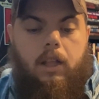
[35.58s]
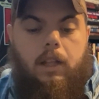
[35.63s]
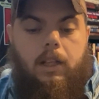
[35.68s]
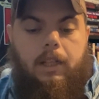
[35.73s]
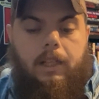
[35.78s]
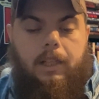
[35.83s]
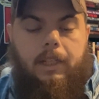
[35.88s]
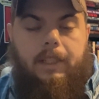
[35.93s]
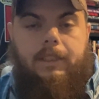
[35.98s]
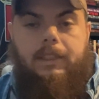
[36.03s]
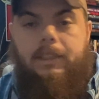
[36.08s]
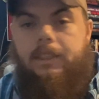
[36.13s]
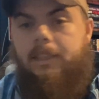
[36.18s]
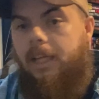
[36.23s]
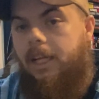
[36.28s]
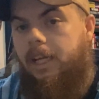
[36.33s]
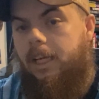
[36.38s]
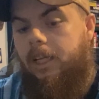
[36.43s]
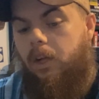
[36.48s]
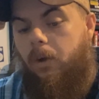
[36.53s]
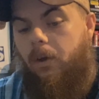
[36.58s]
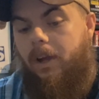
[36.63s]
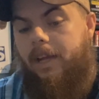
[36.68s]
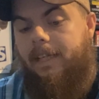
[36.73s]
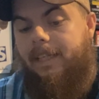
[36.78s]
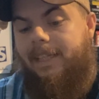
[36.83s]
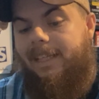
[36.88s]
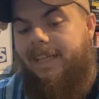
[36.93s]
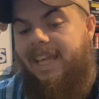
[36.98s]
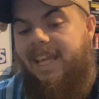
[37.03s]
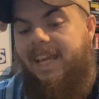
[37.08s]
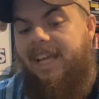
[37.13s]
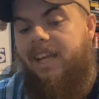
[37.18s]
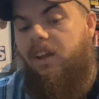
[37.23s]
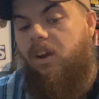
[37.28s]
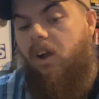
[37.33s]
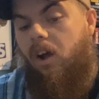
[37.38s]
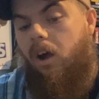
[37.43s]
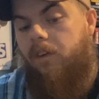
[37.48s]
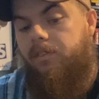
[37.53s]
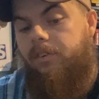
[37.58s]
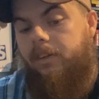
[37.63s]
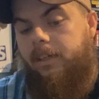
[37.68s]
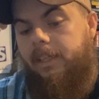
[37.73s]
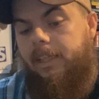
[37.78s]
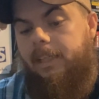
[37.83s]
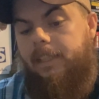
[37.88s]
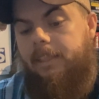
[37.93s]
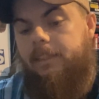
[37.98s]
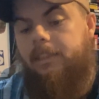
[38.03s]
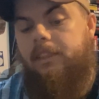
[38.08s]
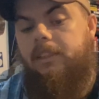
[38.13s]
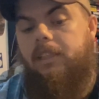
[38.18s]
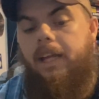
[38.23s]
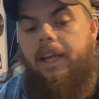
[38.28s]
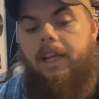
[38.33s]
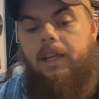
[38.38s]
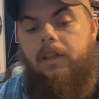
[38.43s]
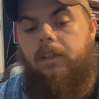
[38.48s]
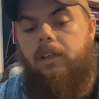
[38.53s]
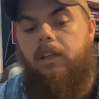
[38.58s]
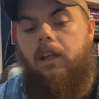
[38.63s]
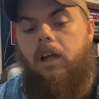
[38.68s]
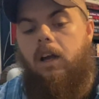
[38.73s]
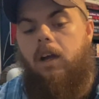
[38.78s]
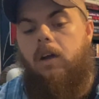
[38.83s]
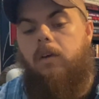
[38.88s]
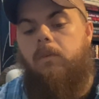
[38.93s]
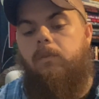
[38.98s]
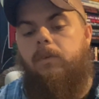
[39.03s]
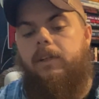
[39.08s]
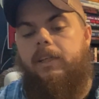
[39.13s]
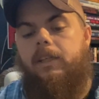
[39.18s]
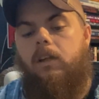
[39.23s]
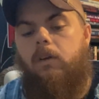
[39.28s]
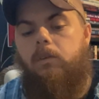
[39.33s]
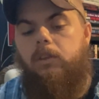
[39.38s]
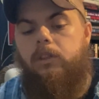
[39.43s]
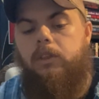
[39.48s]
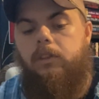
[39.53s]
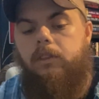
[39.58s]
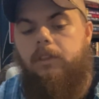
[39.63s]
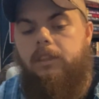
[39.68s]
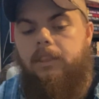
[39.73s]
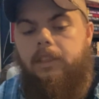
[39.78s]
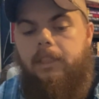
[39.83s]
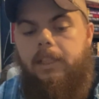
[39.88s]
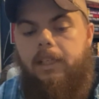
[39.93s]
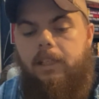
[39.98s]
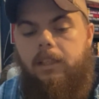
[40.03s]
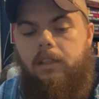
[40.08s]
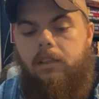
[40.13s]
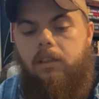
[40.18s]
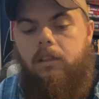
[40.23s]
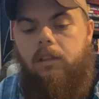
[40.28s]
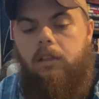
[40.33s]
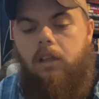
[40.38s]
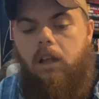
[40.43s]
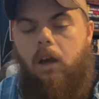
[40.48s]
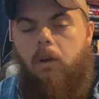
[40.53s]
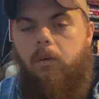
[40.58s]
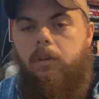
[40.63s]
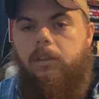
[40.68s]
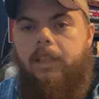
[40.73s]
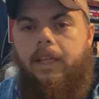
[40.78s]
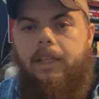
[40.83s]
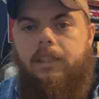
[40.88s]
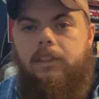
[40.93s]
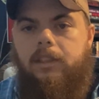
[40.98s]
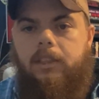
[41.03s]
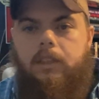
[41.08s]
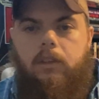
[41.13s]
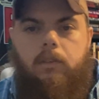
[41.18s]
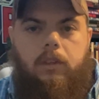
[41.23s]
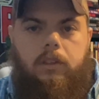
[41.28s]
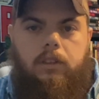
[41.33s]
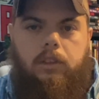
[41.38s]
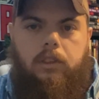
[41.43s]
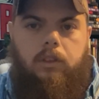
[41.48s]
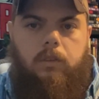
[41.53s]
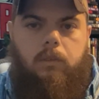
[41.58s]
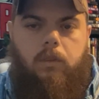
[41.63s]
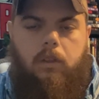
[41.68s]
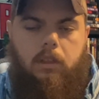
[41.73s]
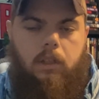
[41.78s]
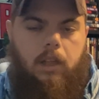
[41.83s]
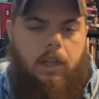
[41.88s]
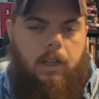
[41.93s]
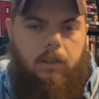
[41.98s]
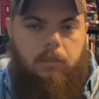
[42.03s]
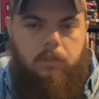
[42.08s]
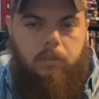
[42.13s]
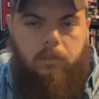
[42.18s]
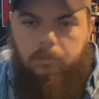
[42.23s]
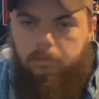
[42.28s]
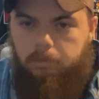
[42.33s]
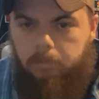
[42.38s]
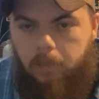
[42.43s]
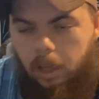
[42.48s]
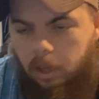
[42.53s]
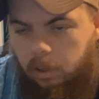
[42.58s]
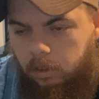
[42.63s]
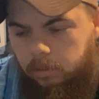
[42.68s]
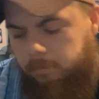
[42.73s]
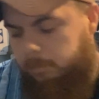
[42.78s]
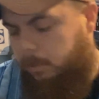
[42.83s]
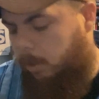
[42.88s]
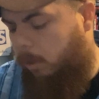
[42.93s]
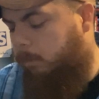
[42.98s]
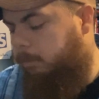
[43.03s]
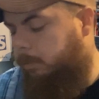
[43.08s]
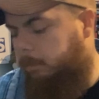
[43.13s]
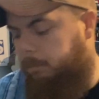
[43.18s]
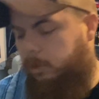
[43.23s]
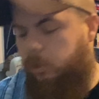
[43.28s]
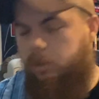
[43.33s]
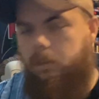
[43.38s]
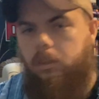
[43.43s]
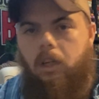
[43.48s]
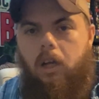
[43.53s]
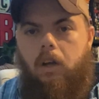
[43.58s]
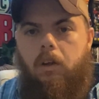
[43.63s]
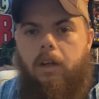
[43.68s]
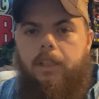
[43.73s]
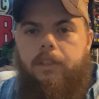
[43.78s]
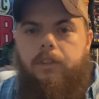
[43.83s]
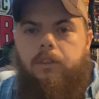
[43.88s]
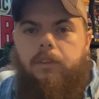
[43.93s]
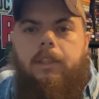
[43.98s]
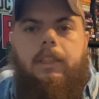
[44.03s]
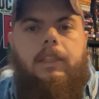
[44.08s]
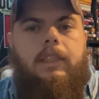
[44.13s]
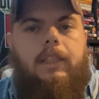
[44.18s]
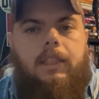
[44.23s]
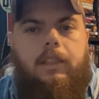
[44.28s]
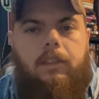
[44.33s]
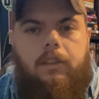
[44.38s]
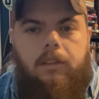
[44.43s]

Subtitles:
let's go ahead and kick it off, I guess. And we can always do this again. Always ask any questions you want. I'll open book. I'll answer anything.